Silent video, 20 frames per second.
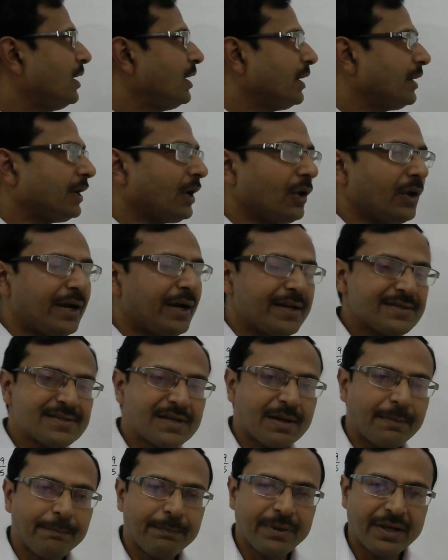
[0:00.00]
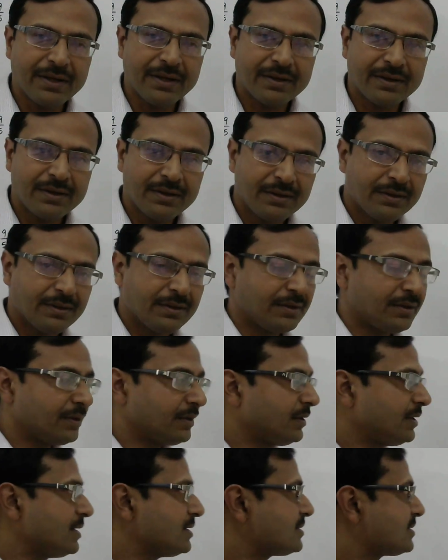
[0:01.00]
Now let us compare
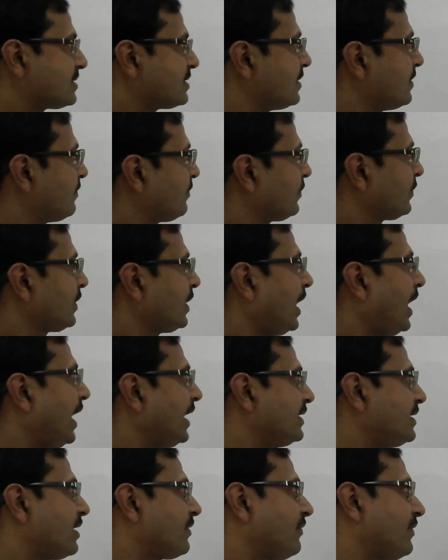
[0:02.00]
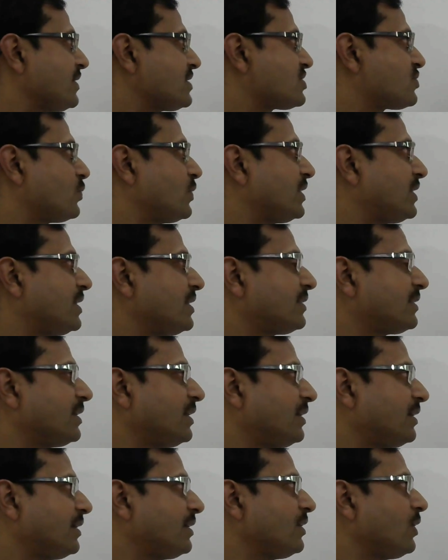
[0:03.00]
this either first with the
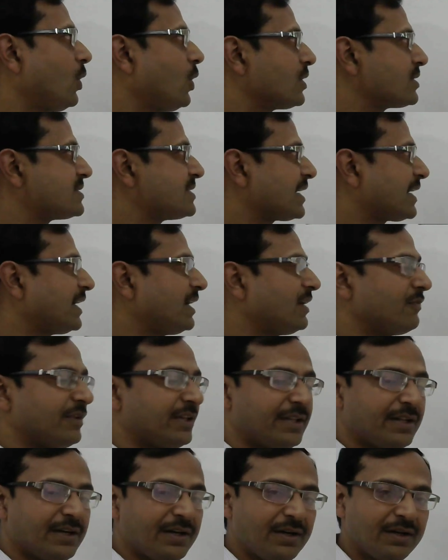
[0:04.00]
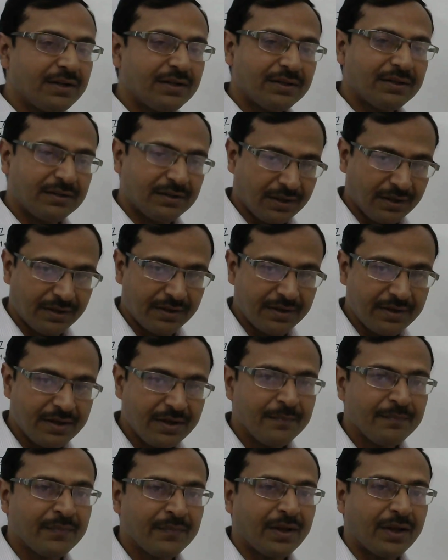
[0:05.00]
third or second with the third.
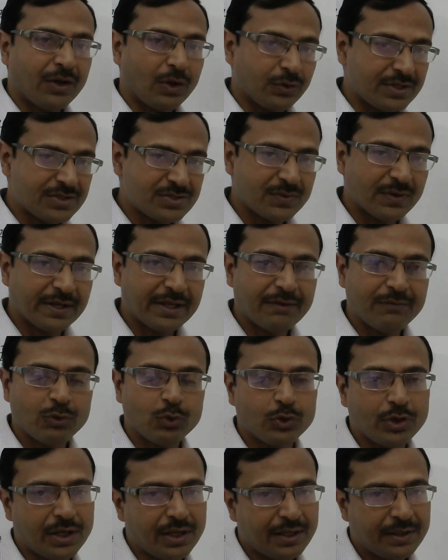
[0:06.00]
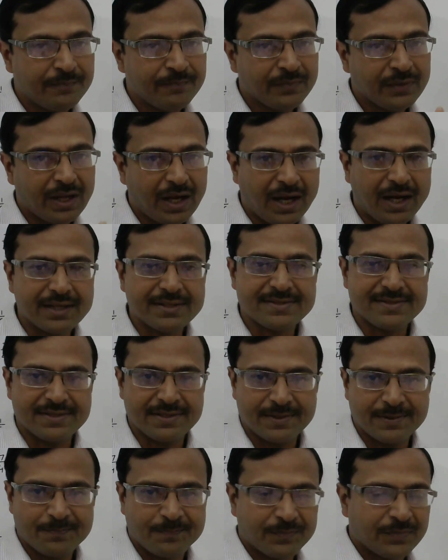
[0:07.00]
Now this will give you the answer.
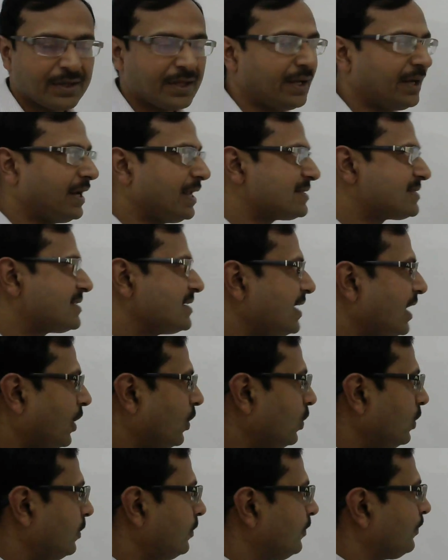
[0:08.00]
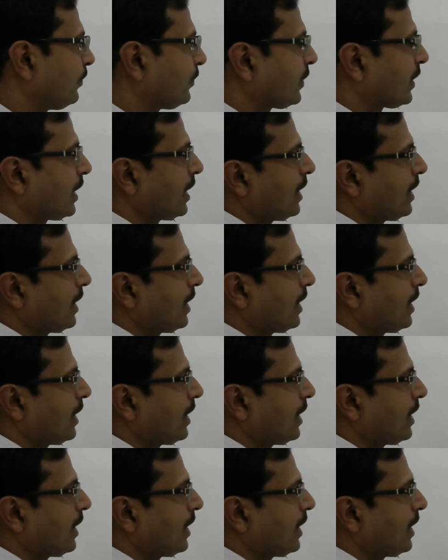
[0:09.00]
Let's see how.